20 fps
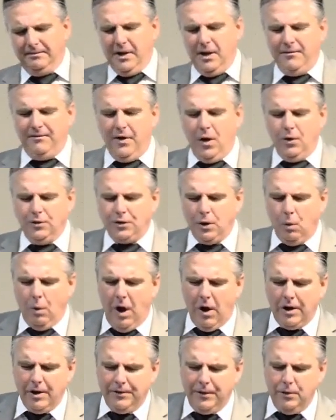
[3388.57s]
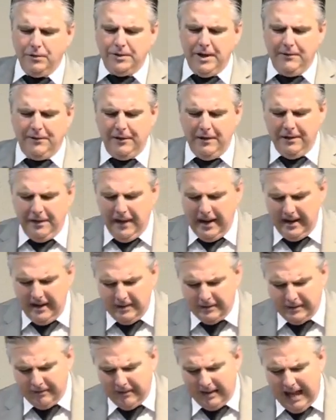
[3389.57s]
Folks are walking through different
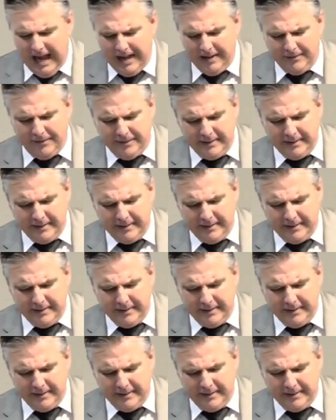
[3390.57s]
things of life.